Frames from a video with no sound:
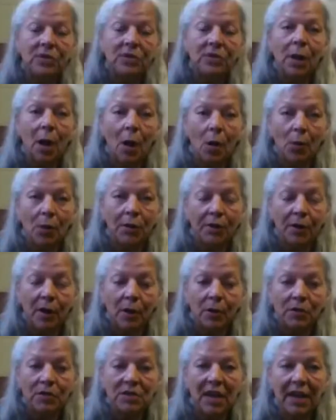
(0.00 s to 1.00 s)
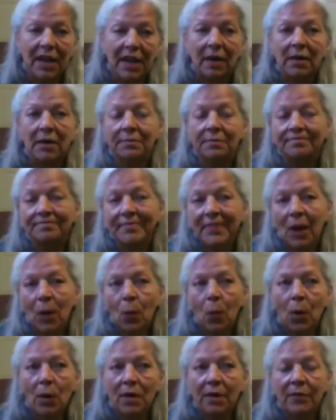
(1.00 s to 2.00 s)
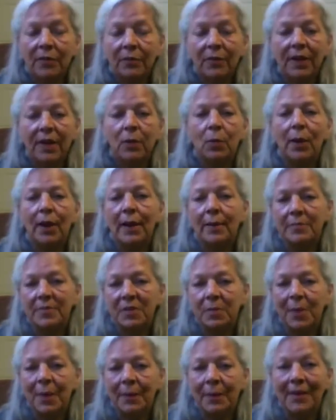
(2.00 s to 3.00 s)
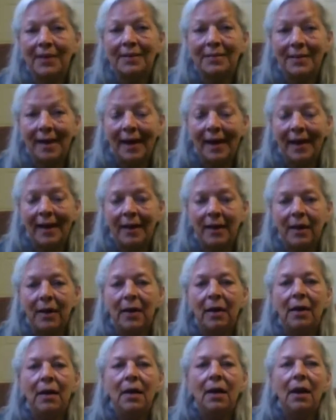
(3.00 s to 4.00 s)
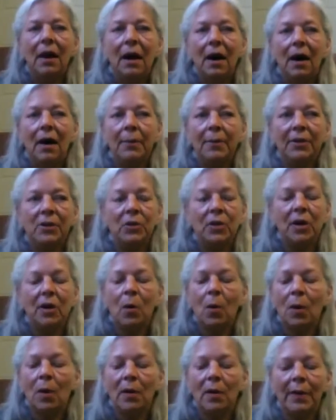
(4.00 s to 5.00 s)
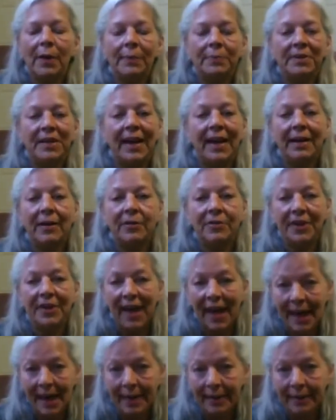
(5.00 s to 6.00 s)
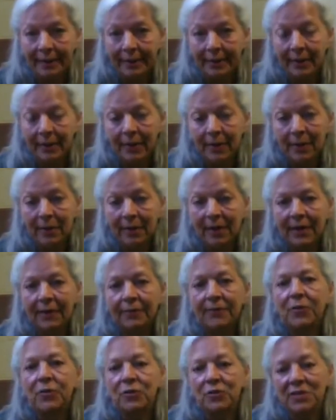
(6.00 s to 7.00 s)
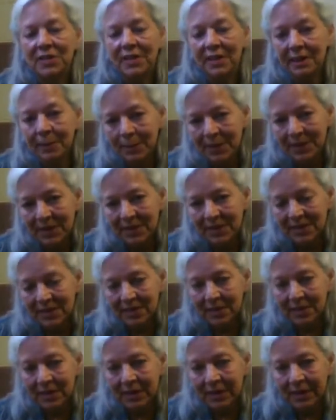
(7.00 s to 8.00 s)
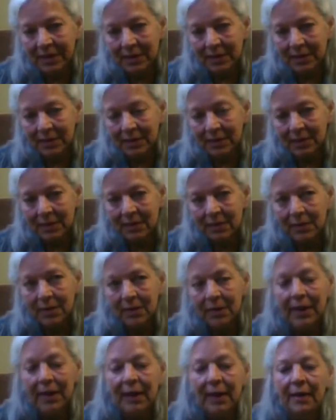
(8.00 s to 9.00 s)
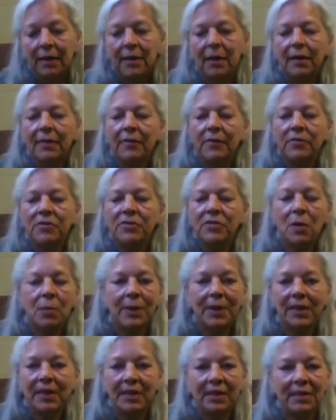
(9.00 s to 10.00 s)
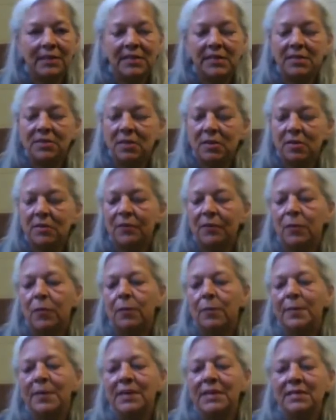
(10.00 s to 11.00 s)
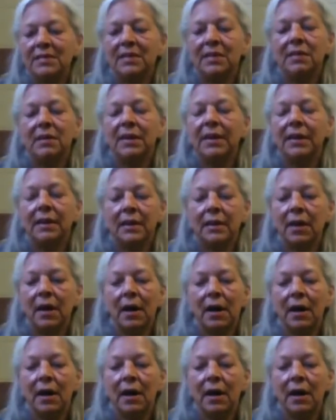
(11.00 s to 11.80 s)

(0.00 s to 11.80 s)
a lower dose, like a 1 to 3 grams maybe a day, but you can go all the way up to 8 or 10 if you're using it medicinally. And there's so many things it's good for medicinally.